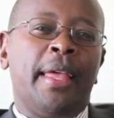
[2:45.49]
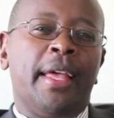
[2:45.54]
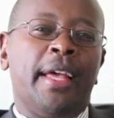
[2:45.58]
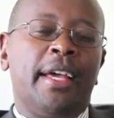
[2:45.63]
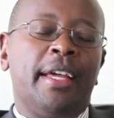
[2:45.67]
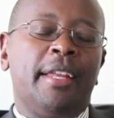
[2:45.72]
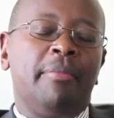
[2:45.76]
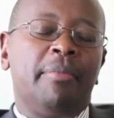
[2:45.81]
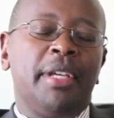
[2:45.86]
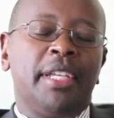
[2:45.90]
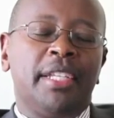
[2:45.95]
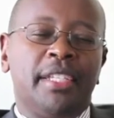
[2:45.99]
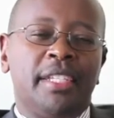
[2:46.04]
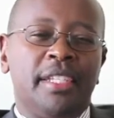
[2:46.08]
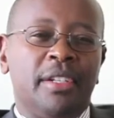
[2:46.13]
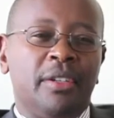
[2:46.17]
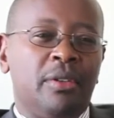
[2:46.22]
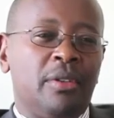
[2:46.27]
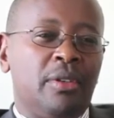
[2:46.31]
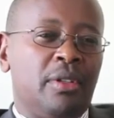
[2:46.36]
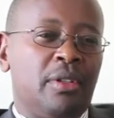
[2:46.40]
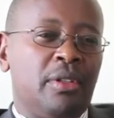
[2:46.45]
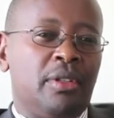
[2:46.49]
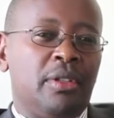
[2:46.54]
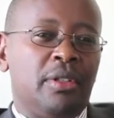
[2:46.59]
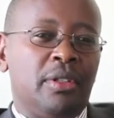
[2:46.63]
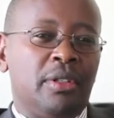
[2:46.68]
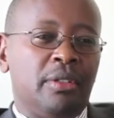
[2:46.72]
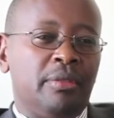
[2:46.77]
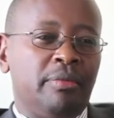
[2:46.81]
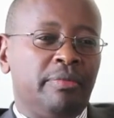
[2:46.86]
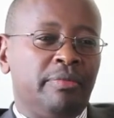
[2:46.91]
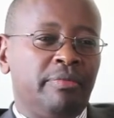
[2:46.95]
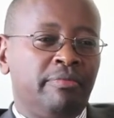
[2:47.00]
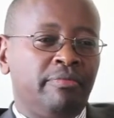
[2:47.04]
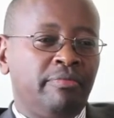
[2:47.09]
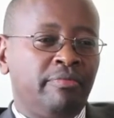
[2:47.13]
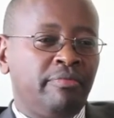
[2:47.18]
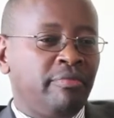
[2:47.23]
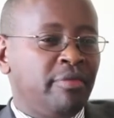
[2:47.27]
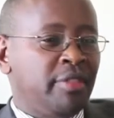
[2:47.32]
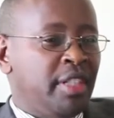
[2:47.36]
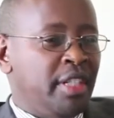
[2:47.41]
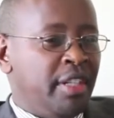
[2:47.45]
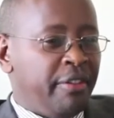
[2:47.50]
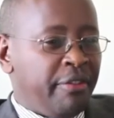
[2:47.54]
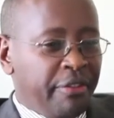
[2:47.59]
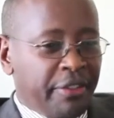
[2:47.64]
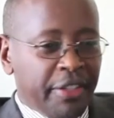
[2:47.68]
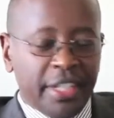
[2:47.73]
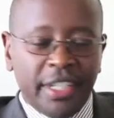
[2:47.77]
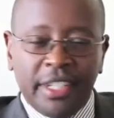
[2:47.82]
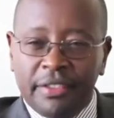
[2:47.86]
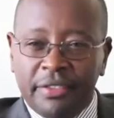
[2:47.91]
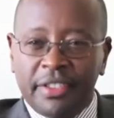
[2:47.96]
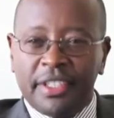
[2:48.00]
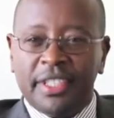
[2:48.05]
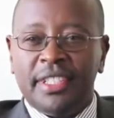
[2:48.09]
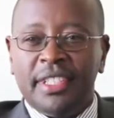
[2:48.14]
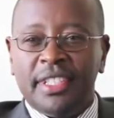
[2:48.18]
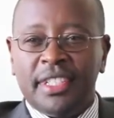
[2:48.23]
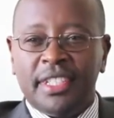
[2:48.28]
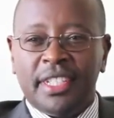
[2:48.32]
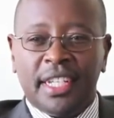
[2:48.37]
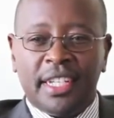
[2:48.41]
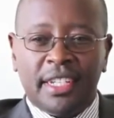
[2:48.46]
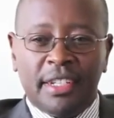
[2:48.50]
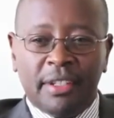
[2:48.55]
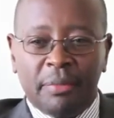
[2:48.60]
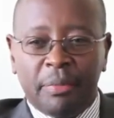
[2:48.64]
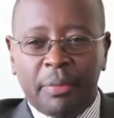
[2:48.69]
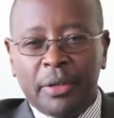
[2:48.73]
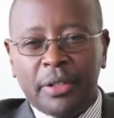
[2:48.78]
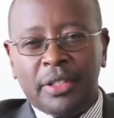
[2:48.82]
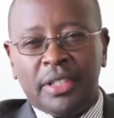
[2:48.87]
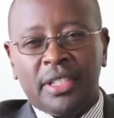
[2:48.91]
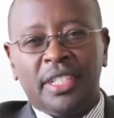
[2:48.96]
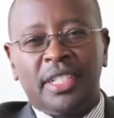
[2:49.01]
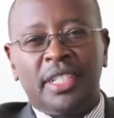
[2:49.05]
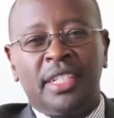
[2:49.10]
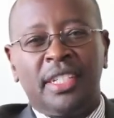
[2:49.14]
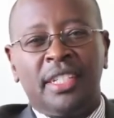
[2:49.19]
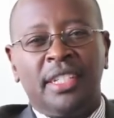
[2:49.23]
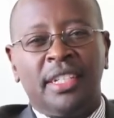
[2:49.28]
and basing on field visits and reports.